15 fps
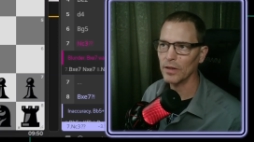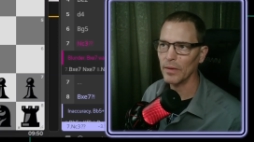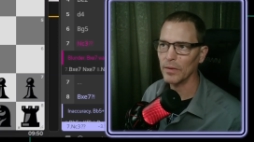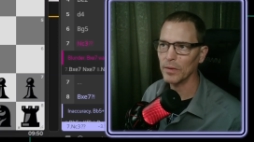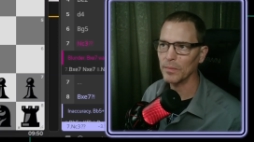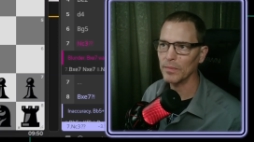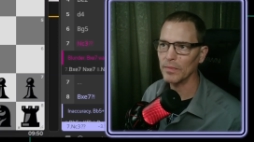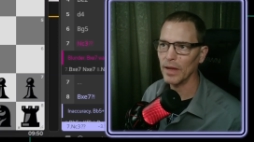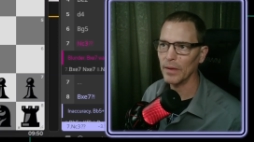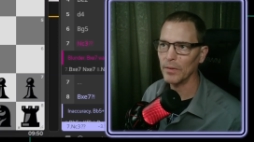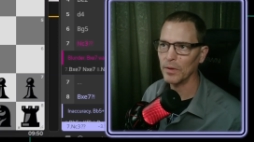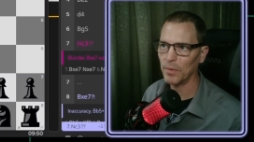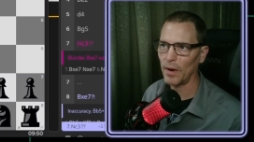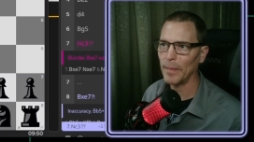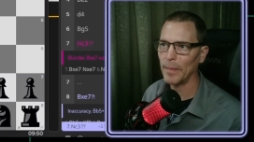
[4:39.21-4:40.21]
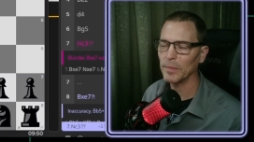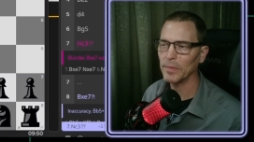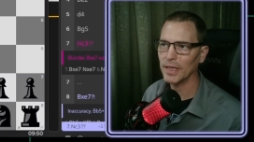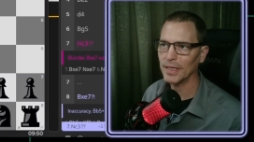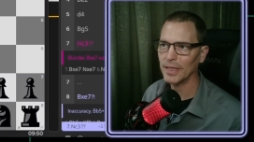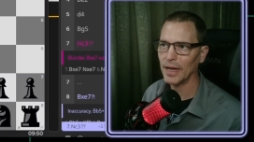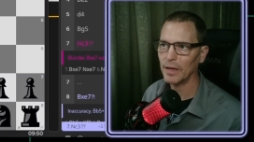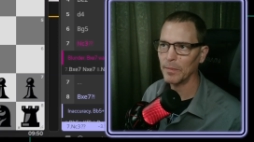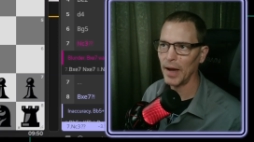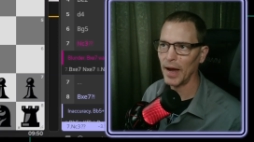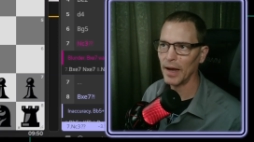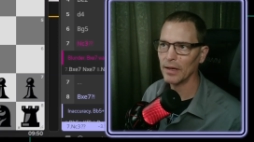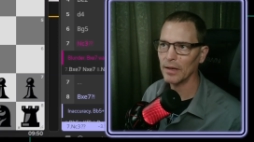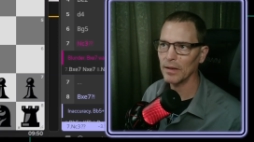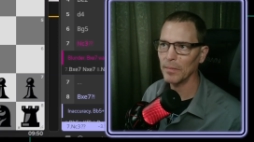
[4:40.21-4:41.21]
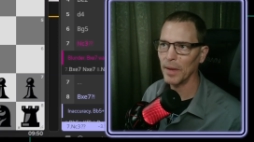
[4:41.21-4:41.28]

they would they would probably take back